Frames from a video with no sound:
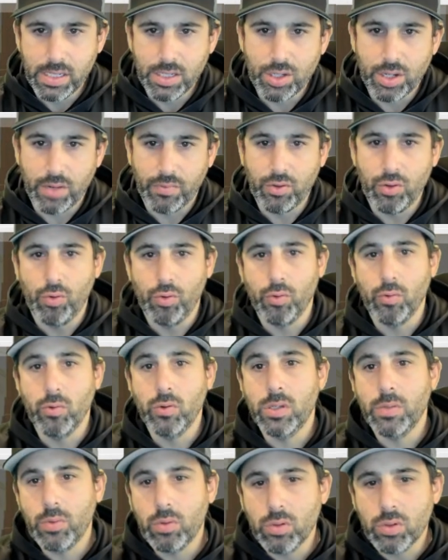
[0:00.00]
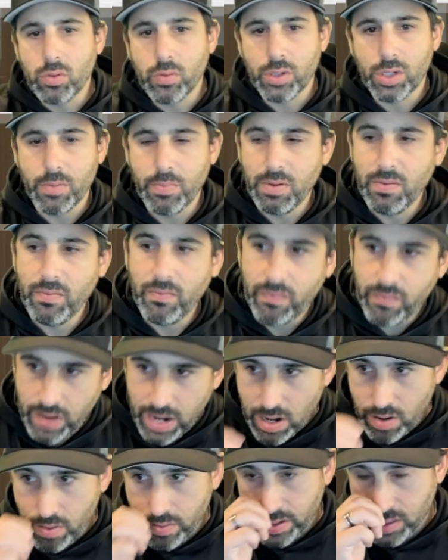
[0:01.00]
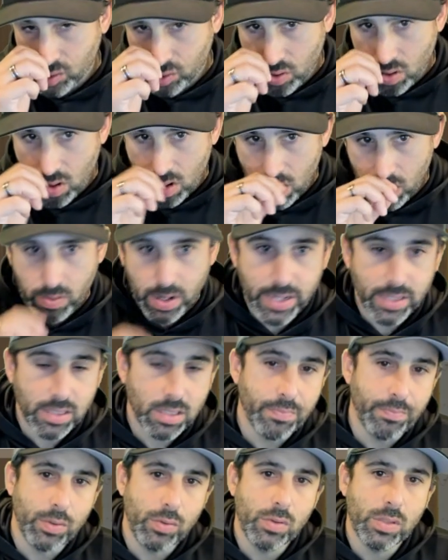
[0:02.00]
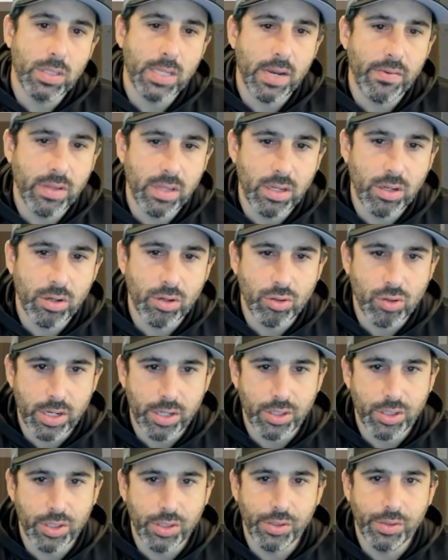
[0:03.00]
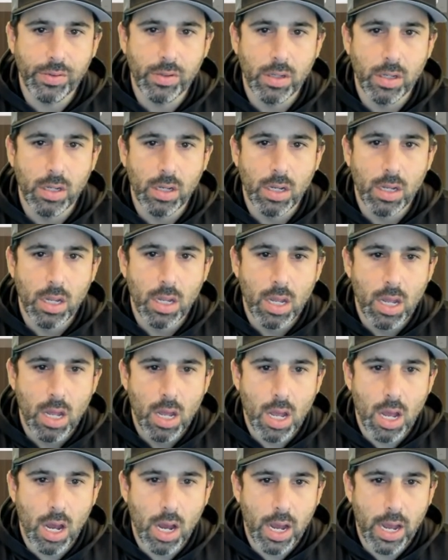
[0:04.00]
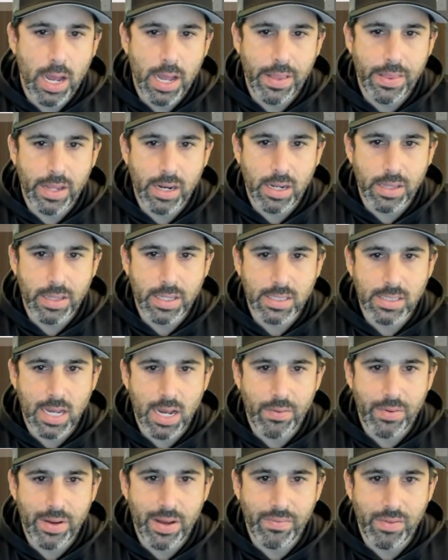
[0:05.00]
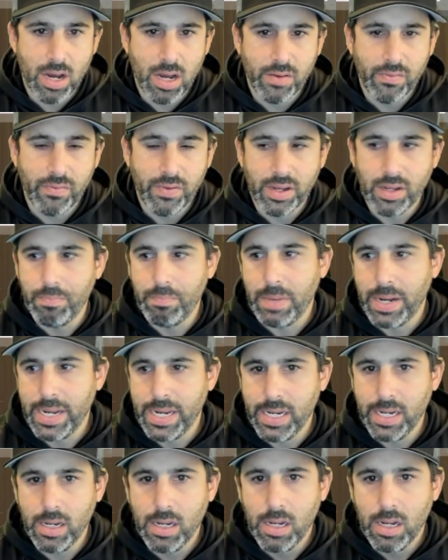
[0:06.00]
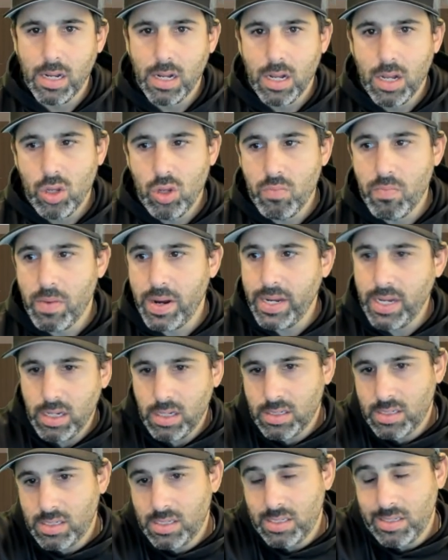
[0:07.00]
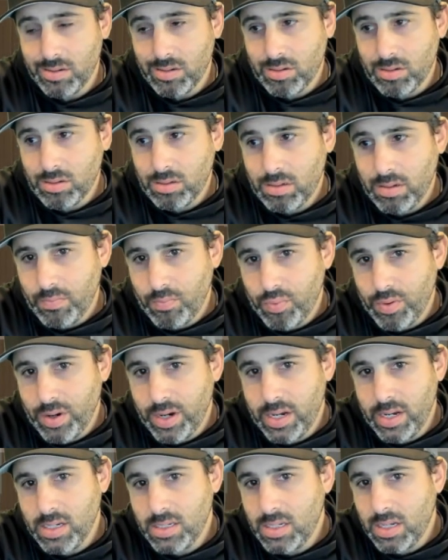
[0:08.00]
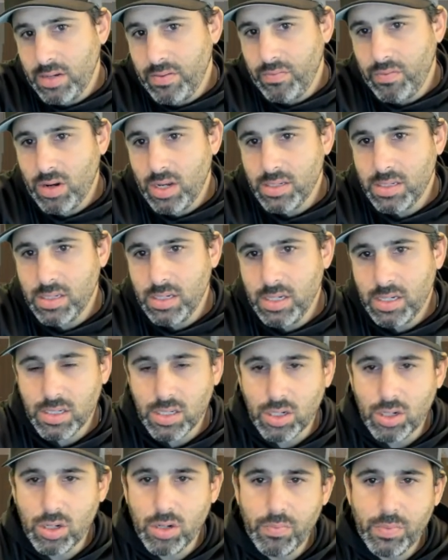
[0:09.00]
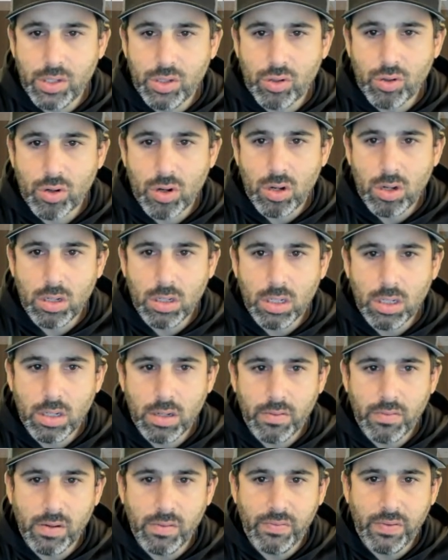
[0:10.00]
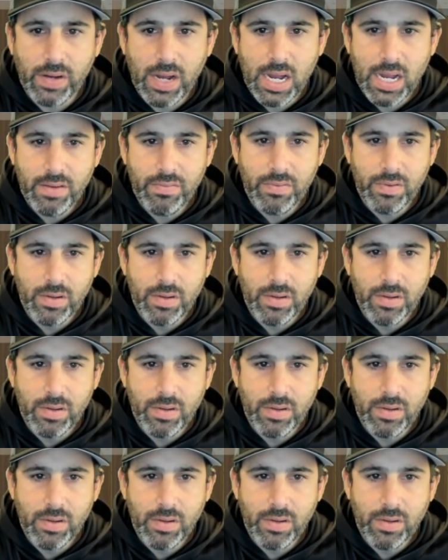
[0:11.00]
You have 2 Crucibles, which can be very strong, right, to boost everything you're trying to do. And then on this side, we have the Unveiled Might. You might still bring in a Sudden Ferocity because it could be strong for 5.